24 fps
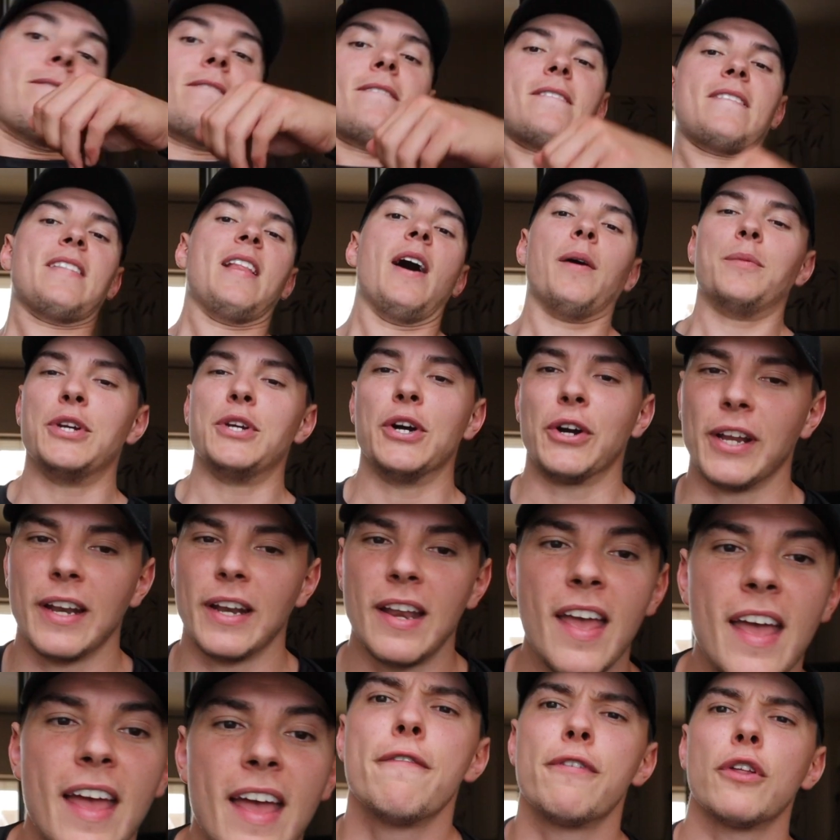No, I'm joking.
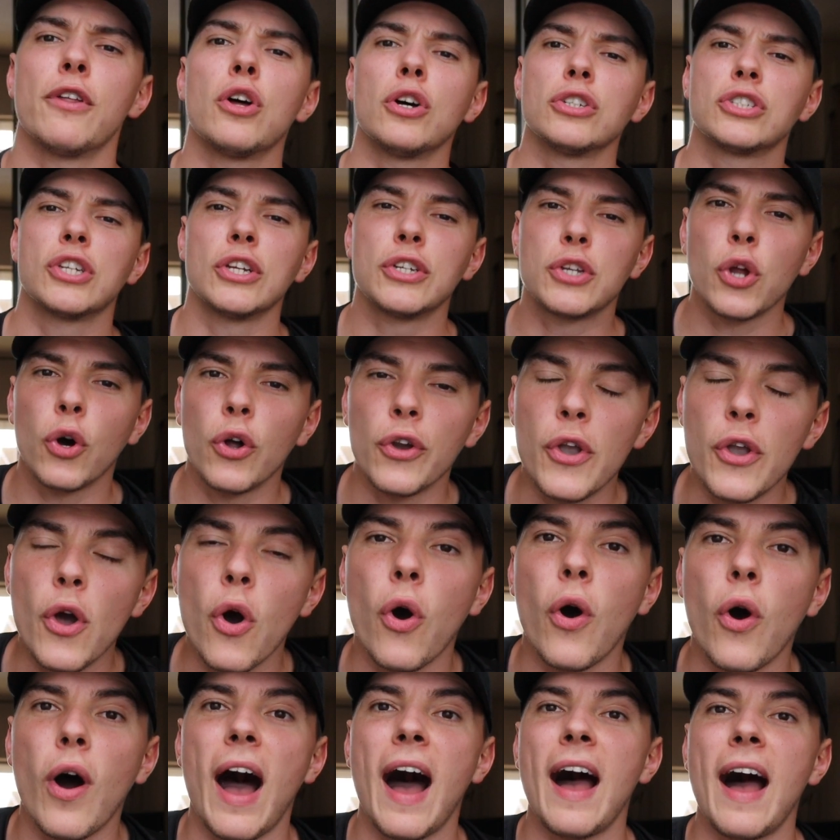For those that don't
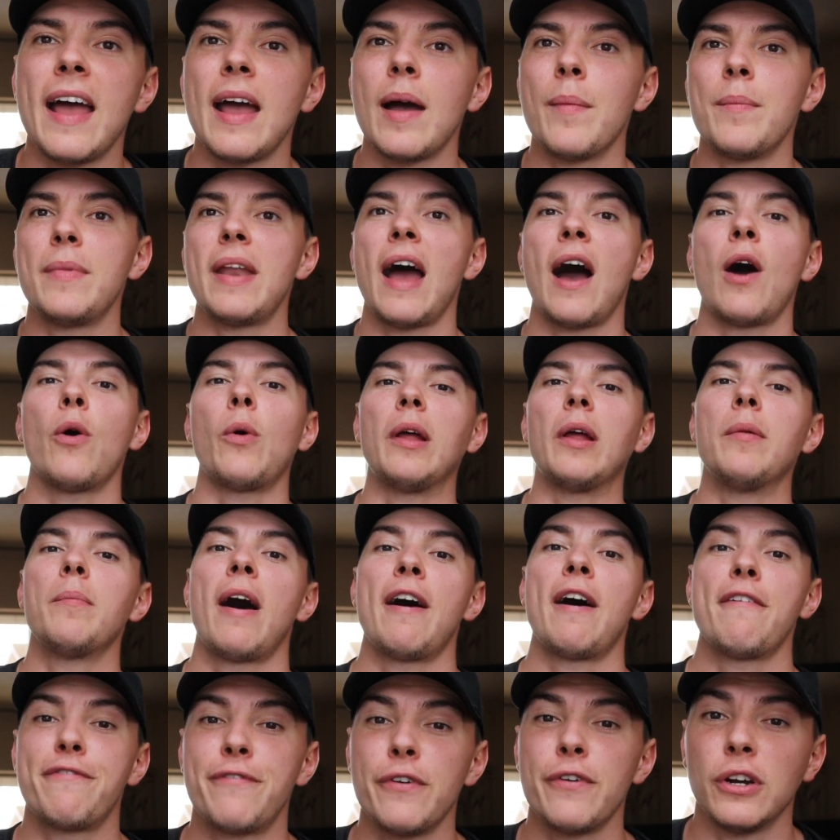know, I am now in
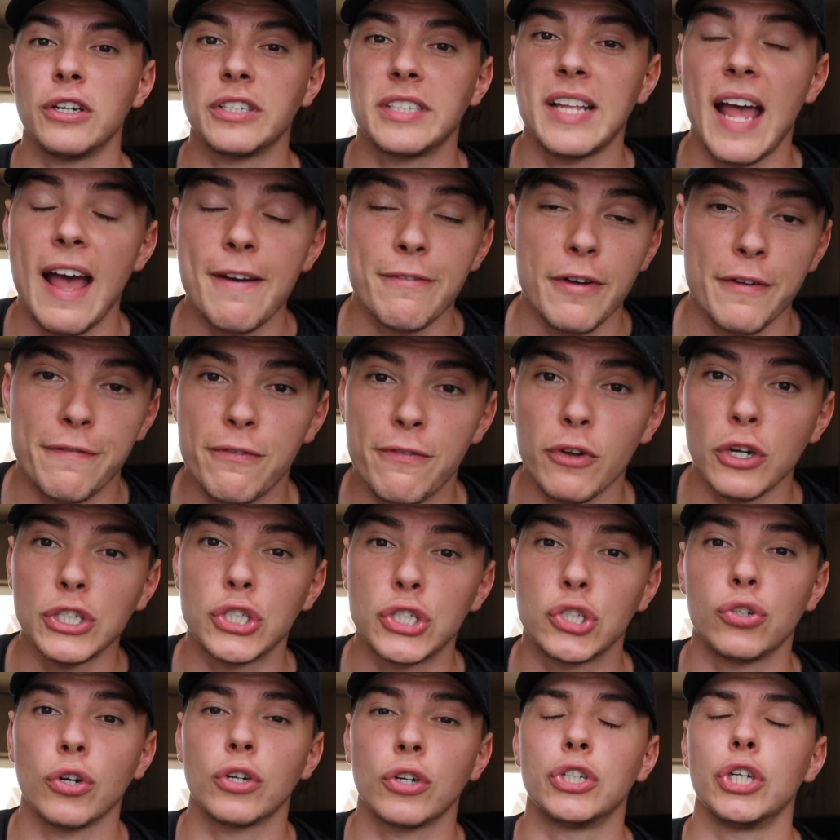my first ever fully
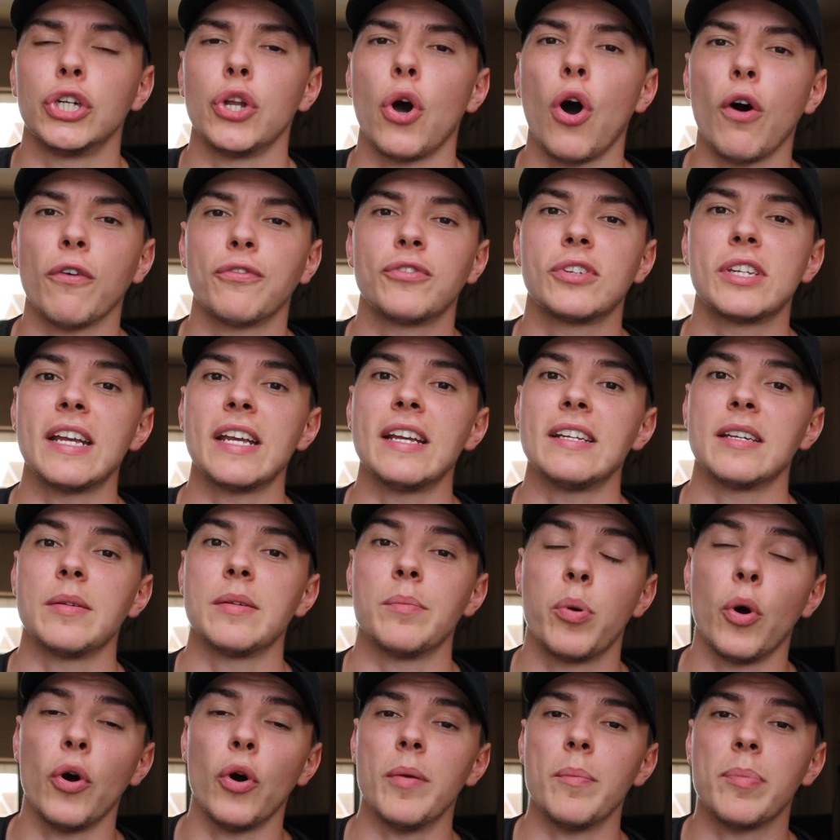structured
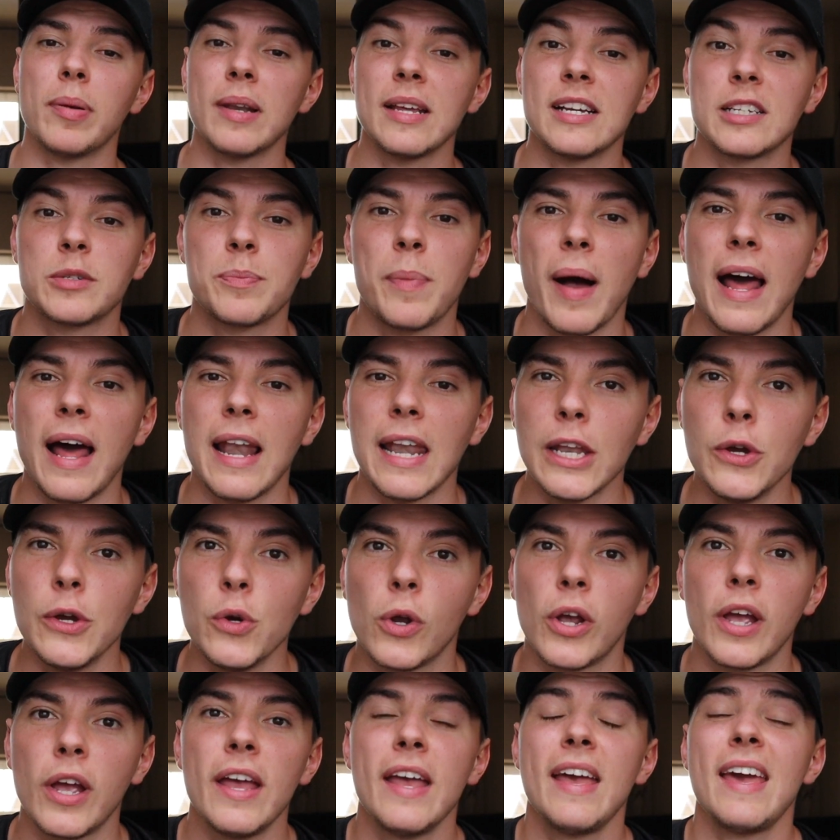off-season put in place by
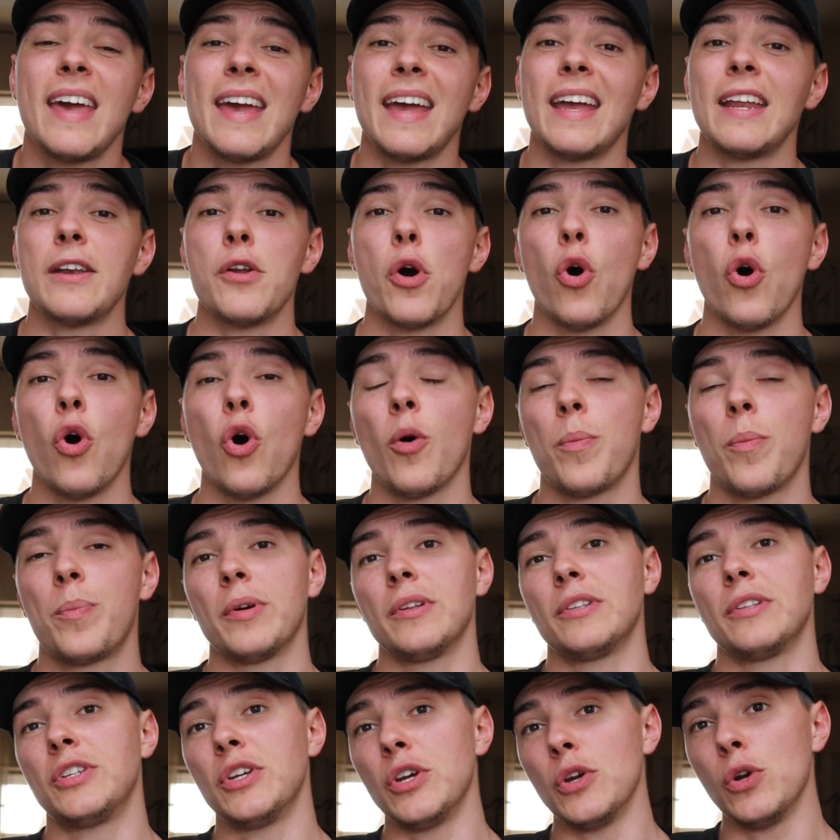Luke in
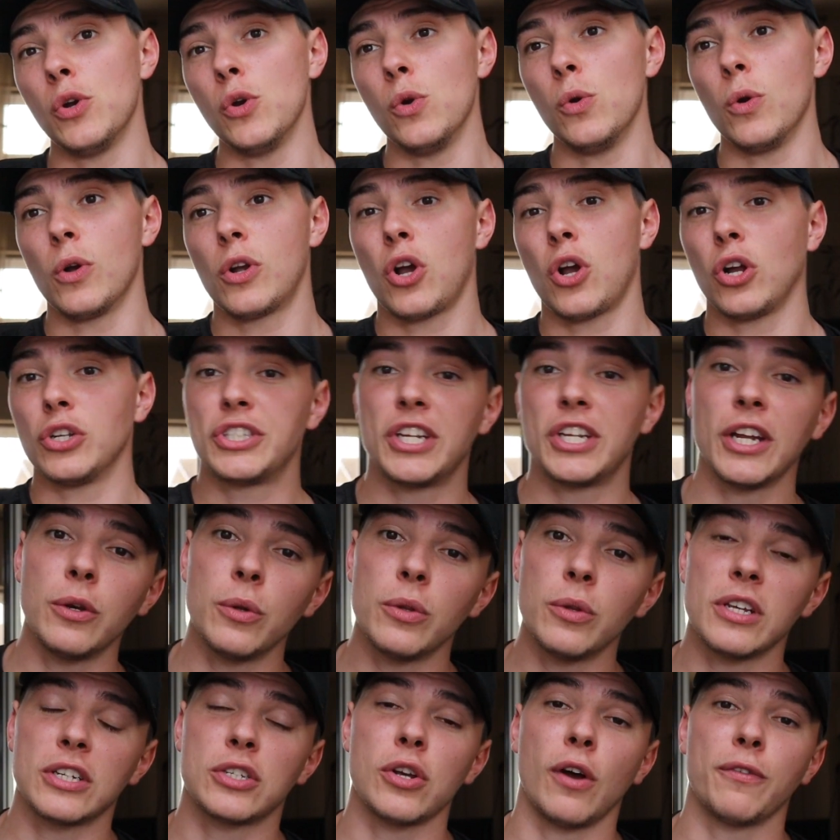hope to continue
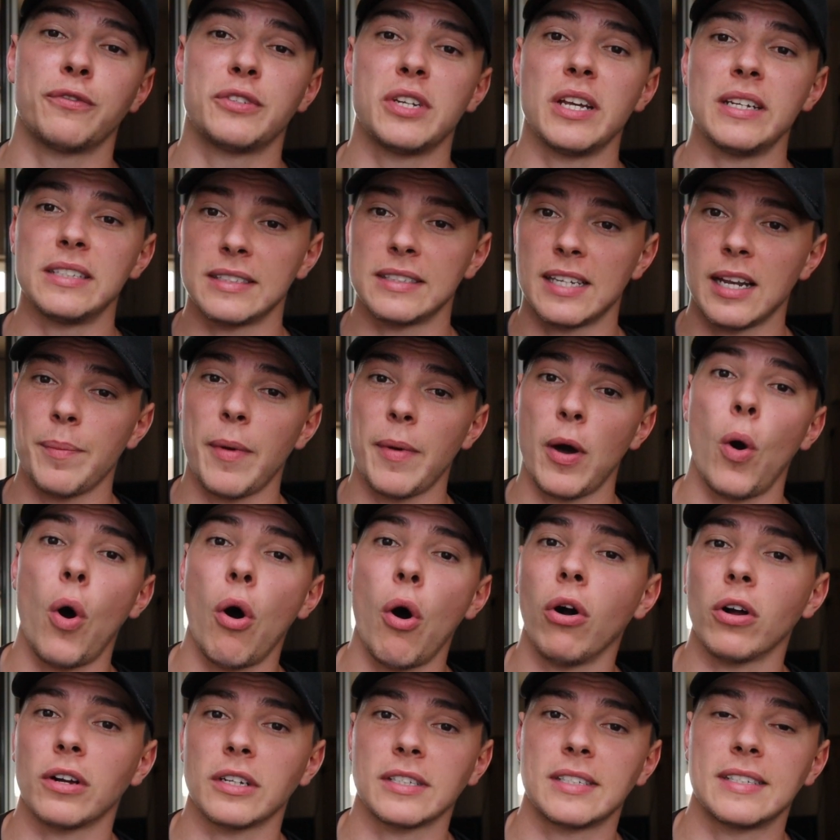this off-season till about
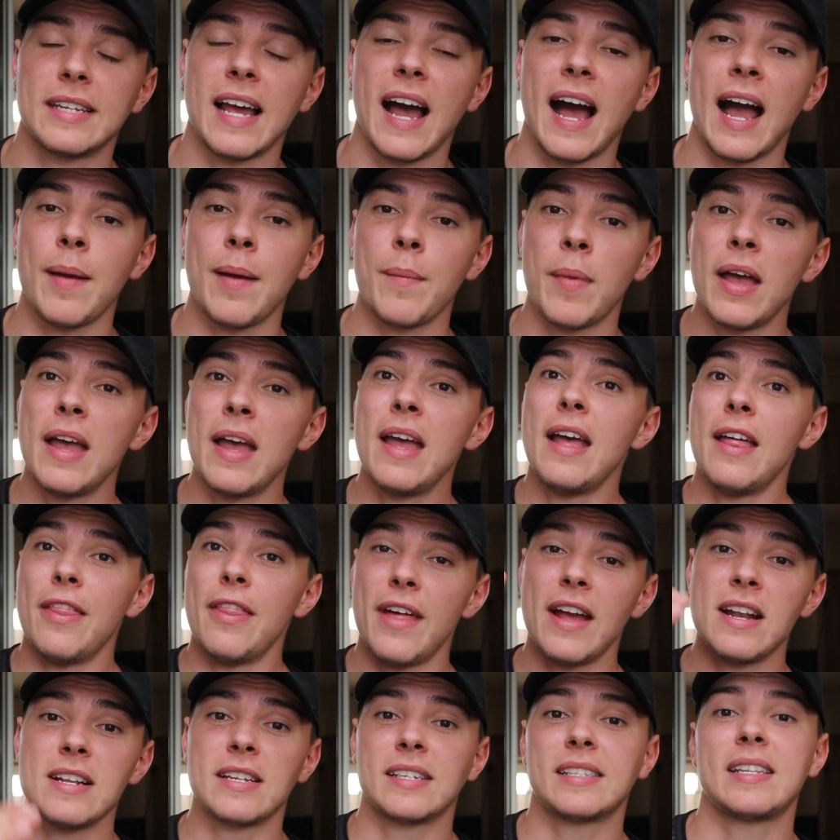August time,
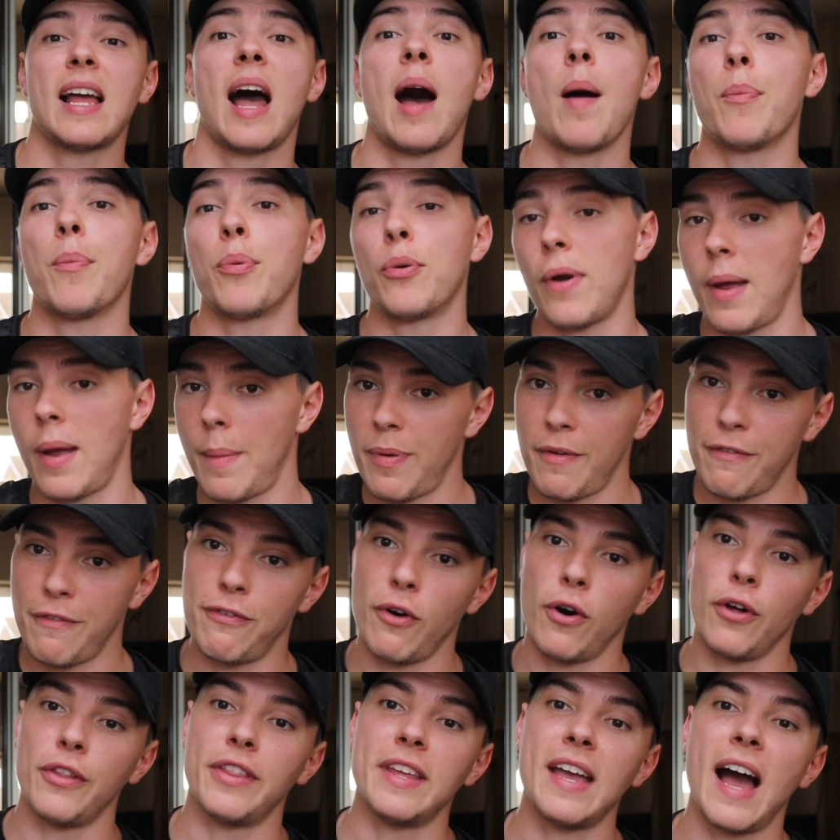then start prep
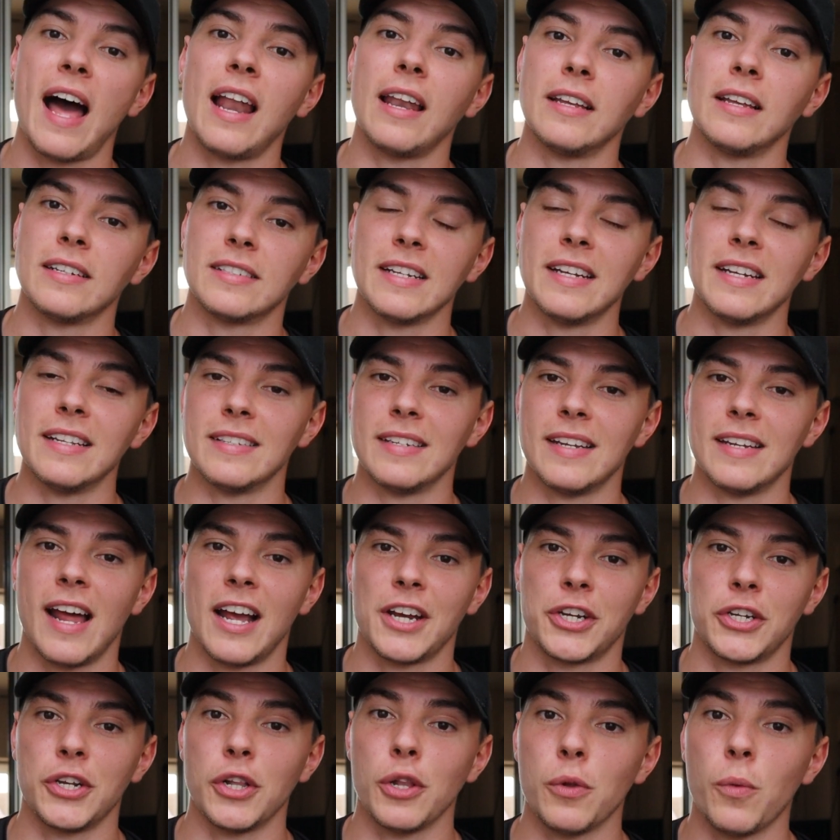for the Atlas
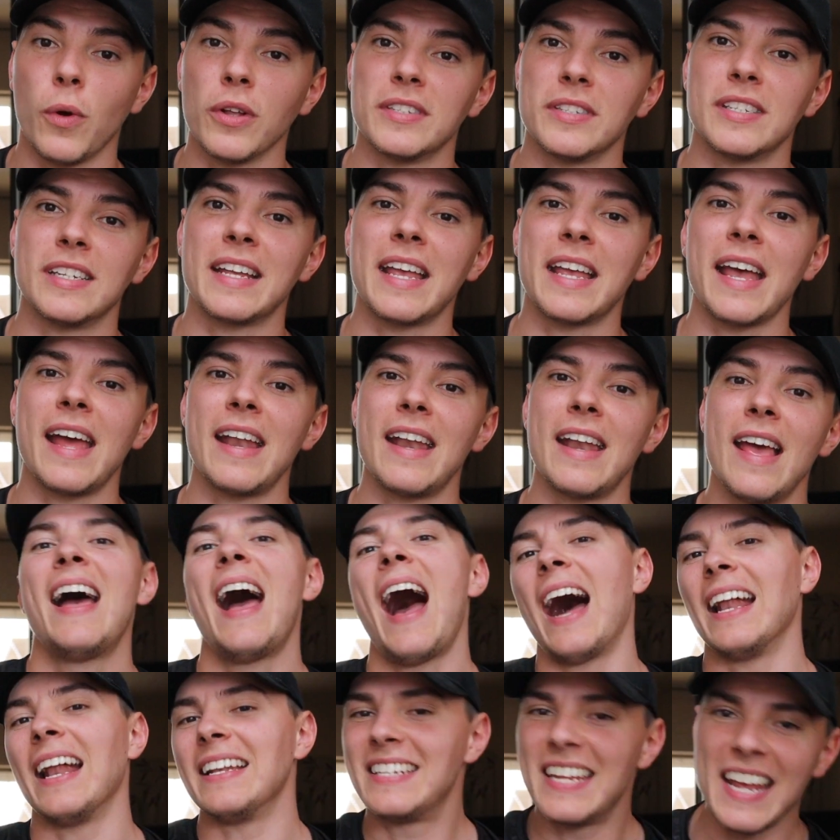International once again
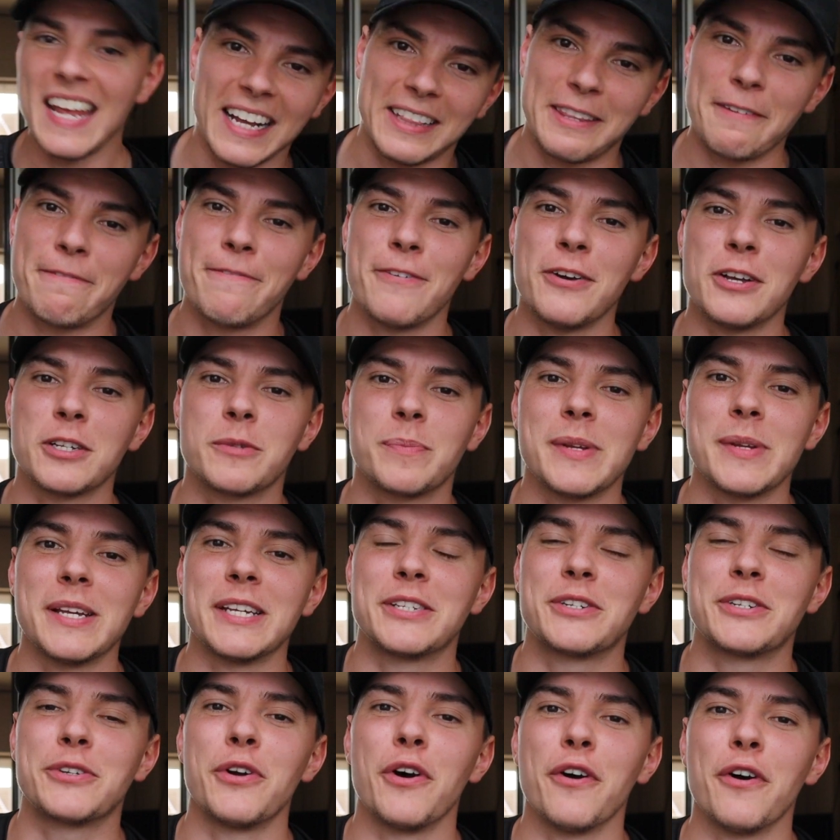and take the first
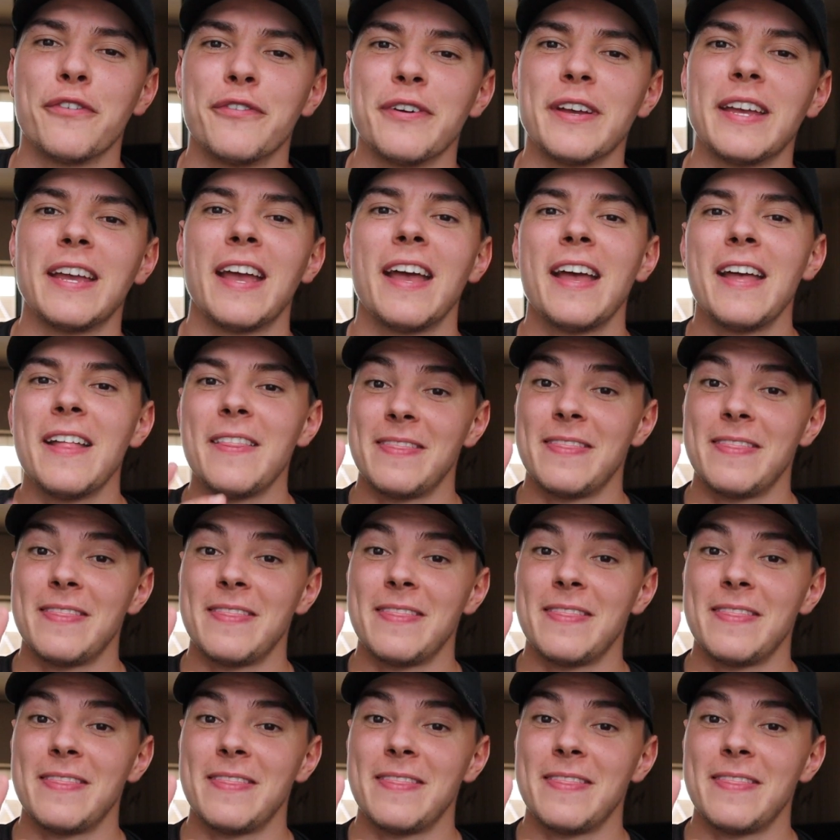place trophy.